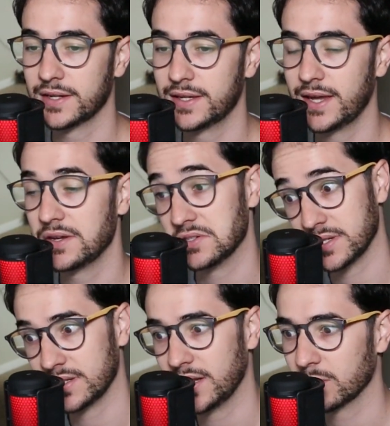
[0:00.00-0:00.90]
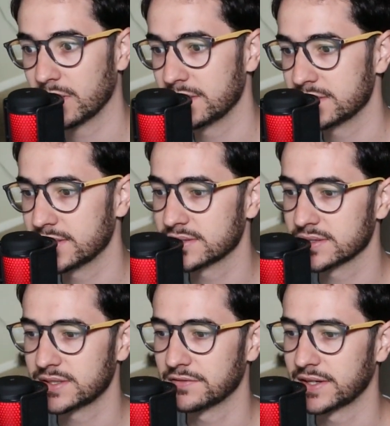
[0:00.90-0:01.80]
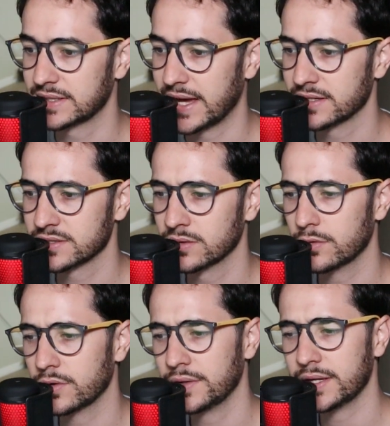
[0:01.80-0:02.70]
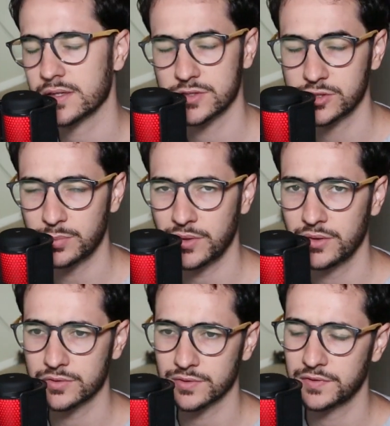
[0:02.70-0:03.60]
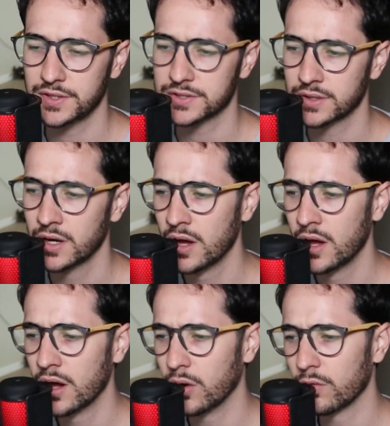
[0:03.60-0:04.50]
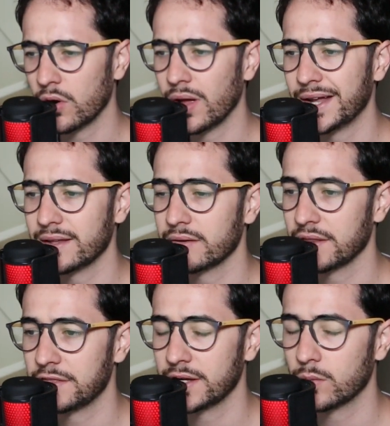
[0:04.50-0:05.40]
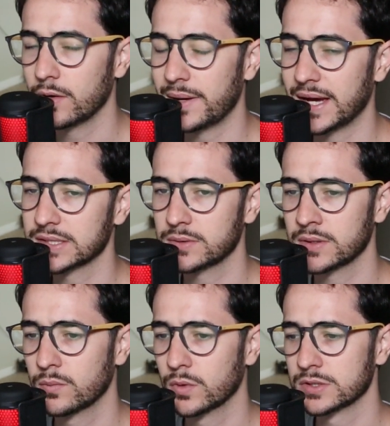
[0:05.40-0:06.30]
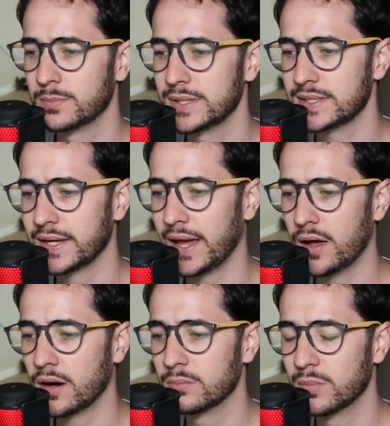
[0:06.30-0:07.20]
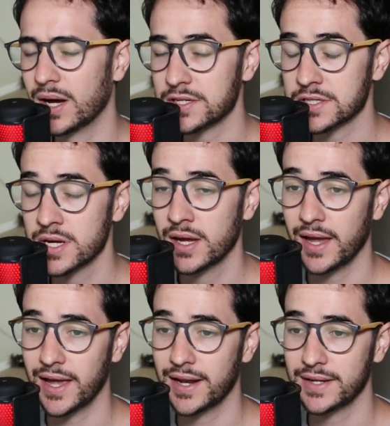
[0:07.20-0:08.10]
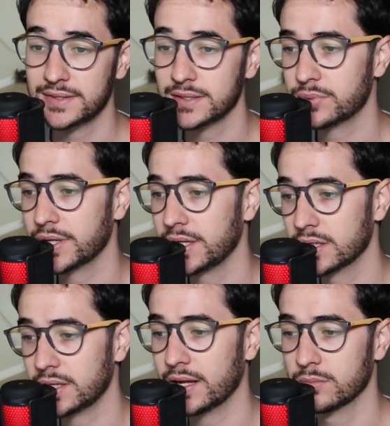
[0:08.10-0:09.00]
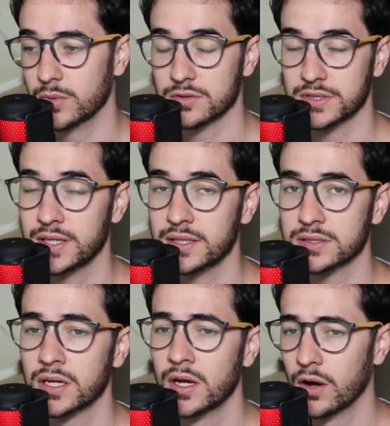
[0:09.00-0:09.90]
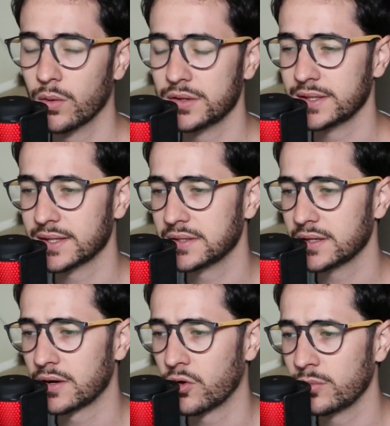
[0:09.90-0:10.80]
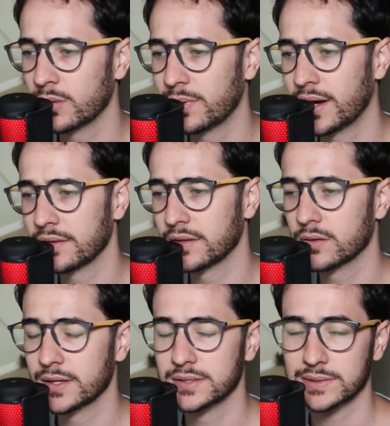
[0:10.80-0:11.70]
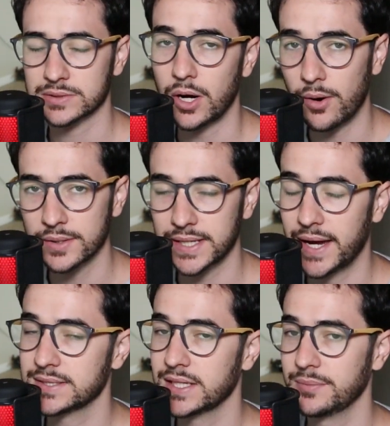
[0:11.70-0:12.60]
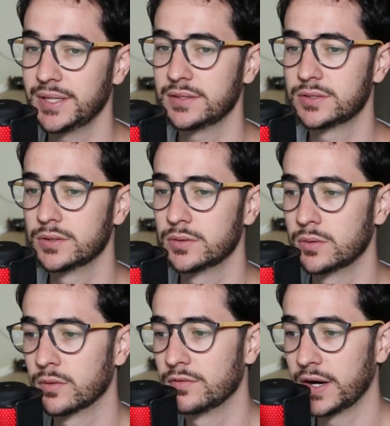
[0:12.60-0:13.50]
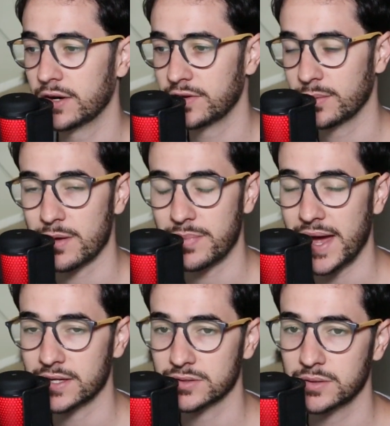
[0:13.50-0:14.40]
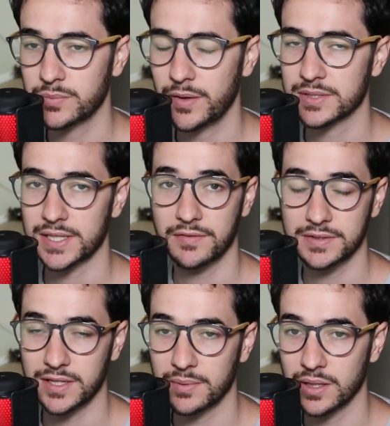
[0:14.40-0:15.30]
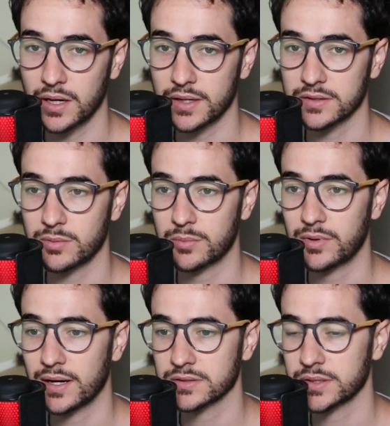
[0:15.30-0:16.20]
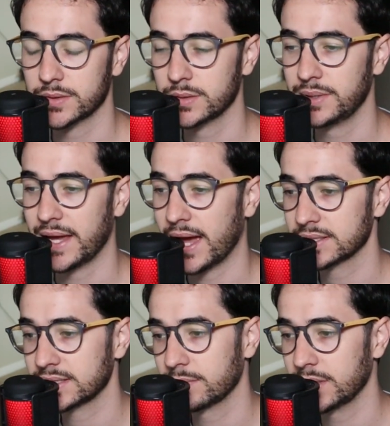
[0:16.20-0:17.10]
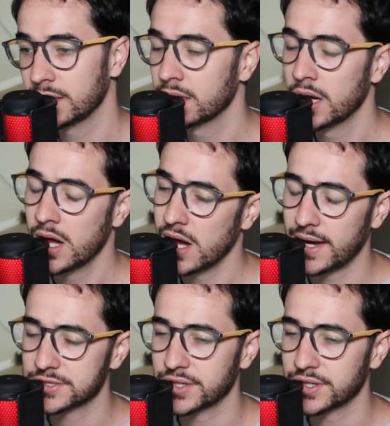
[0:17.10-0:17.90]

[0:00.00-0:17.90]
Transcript: authentication enabled on these things and stuff like that. So overall, not a super useful feature. Overall, I didn't really think 1Password was missing out on much and it did pretty good at most things. One thing that did annoy me about it though is it was always asking me to verify my password. Pretty much every time I log into my browser it would be asking me. I